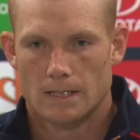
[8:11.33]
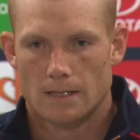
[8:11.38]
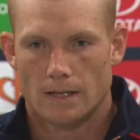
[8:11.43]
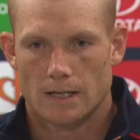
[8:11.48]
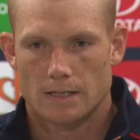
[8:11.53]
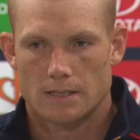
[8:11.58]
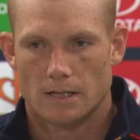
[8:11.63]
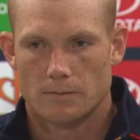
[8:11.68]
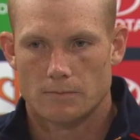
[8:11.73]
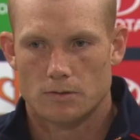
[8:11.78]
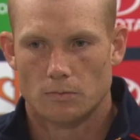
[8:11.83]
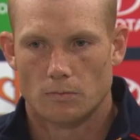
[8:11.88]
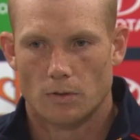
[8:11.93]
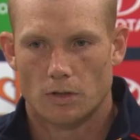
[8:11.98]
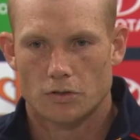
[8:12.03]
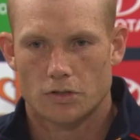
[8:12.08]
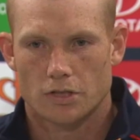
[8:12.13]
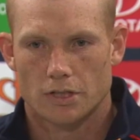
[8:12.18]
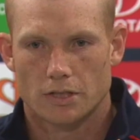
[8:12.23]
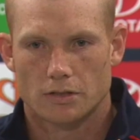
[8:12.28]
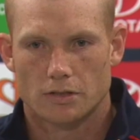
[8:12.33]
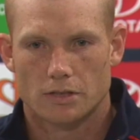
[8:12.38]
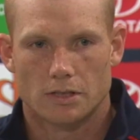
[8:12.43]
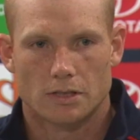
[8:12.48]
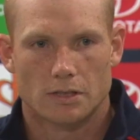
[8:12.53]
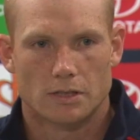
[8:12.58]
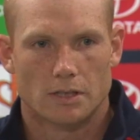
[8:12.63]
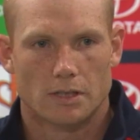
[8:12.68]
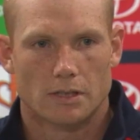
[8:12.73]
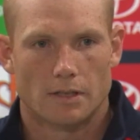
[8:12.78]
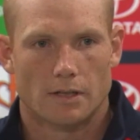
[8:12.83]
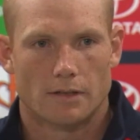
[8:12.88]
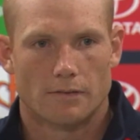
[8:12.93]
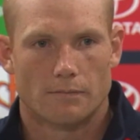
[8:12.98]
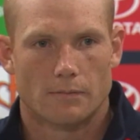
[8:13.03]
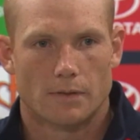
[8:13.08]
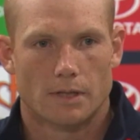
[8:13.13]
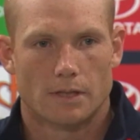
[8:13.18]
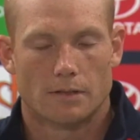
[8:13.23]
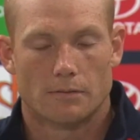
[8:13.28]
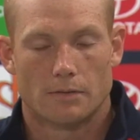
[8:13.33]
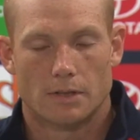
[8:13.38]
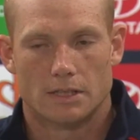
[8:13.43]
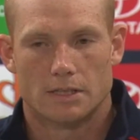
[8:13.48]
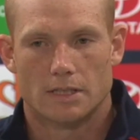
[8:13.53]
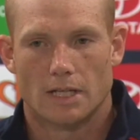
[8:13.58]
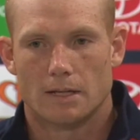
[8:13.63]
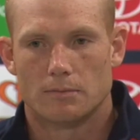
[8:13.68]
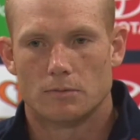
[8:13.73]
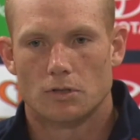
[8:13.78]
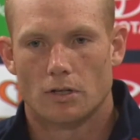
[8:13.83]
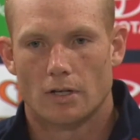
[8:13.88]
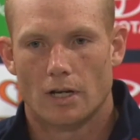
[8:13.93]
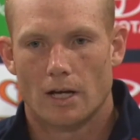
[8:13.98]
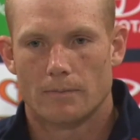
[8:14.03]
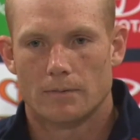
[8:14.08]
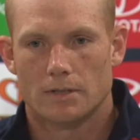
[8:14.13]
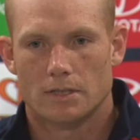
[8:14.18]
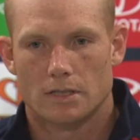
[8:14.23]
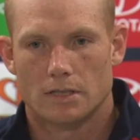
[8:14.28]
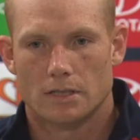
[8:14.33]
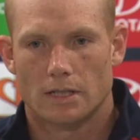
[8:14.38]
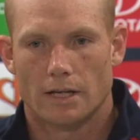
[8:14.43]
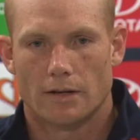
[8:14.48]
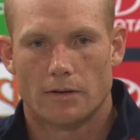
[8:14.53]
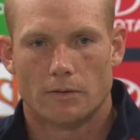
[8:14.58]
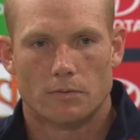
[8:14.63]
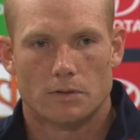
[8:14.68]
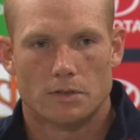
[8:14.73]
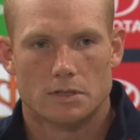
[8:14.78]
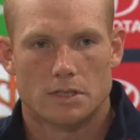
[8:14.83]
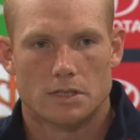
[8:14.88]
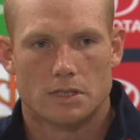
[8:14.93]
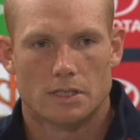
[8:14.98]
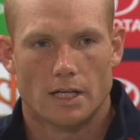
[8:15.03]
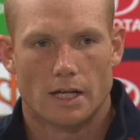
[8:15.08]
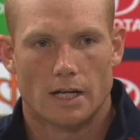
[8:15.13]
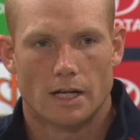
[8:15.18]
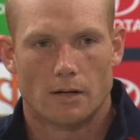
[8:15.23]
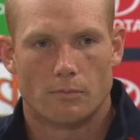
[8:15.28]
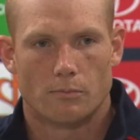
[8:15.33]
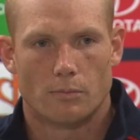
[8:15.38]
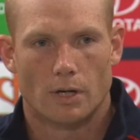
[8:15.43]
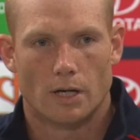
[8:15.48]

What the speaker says: that's up to Walshy with the team dynamics and how he wants to set up.